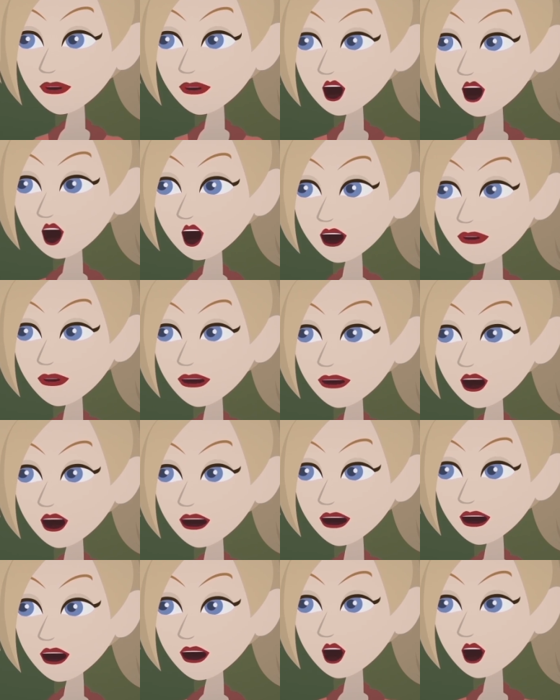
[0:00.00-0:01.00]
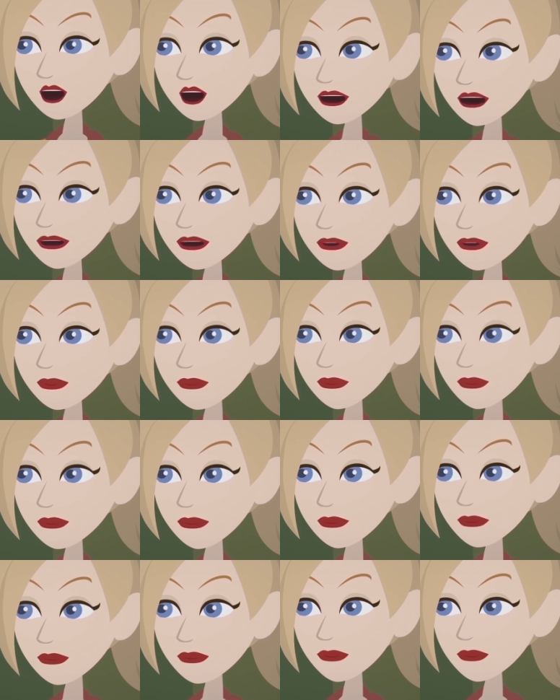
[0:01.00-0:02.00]
"My parents know I'm
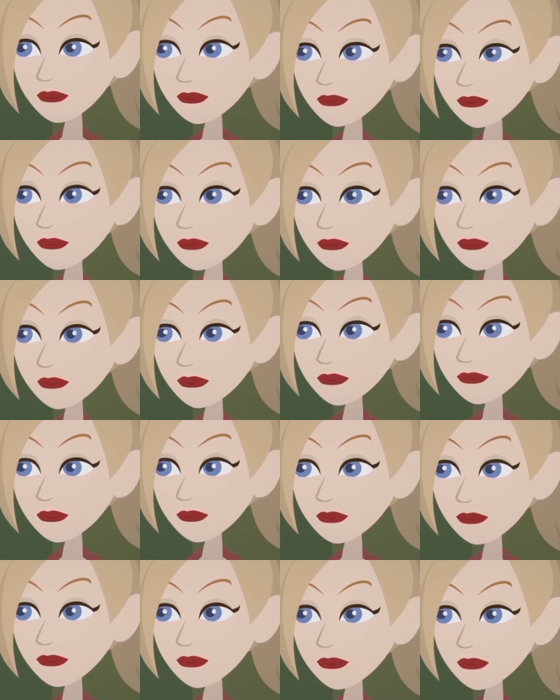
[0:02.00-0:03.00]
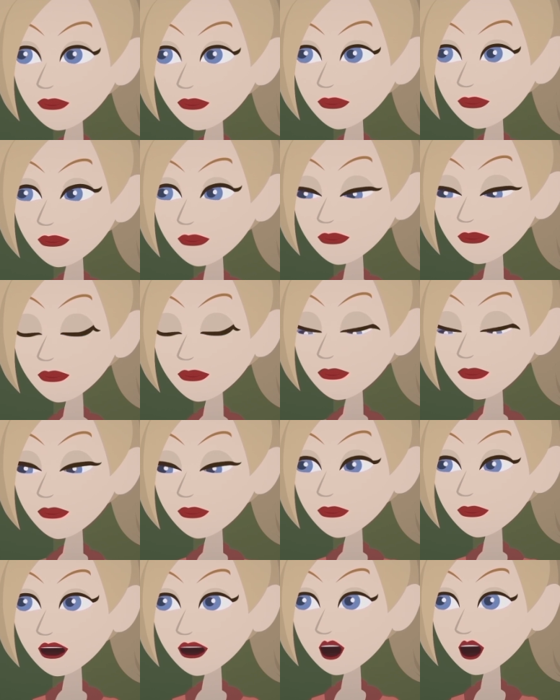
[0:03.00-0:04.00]
here," I spoke softly.
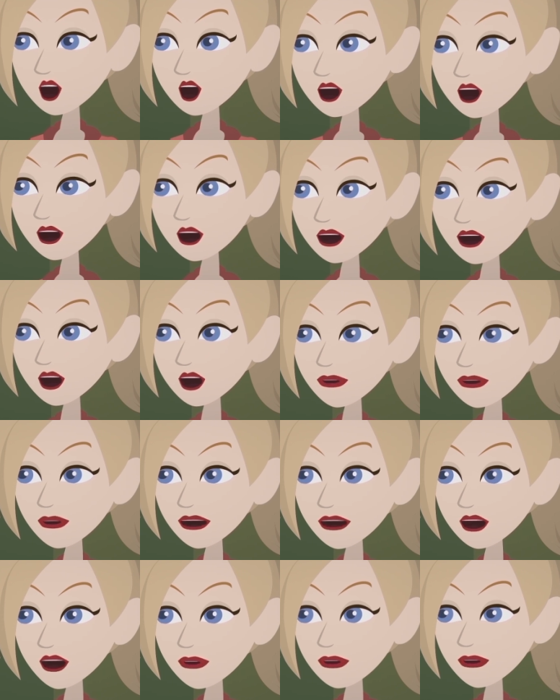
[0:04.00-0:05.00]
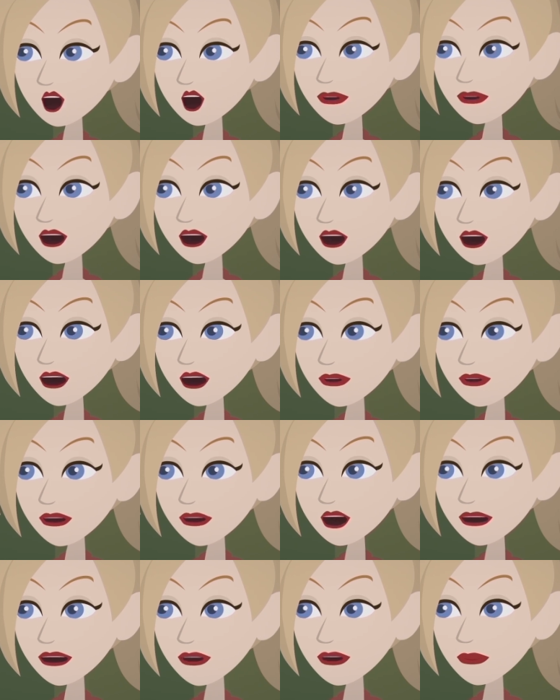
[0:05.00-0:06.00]
"They know I like to help
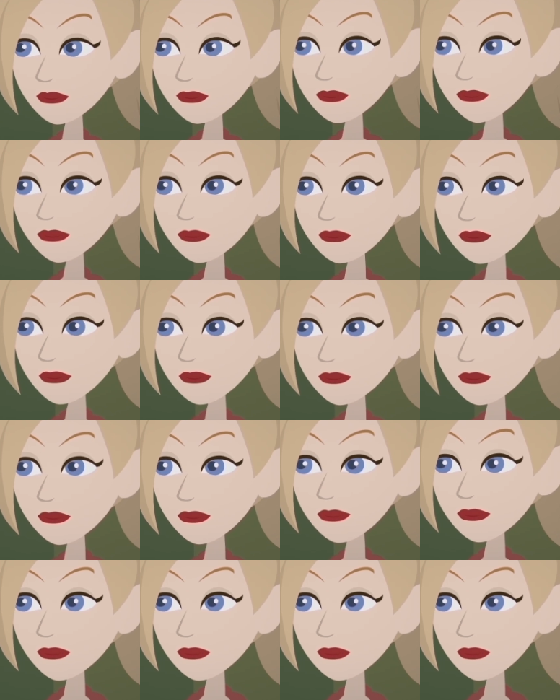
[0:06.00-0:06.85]
people like you."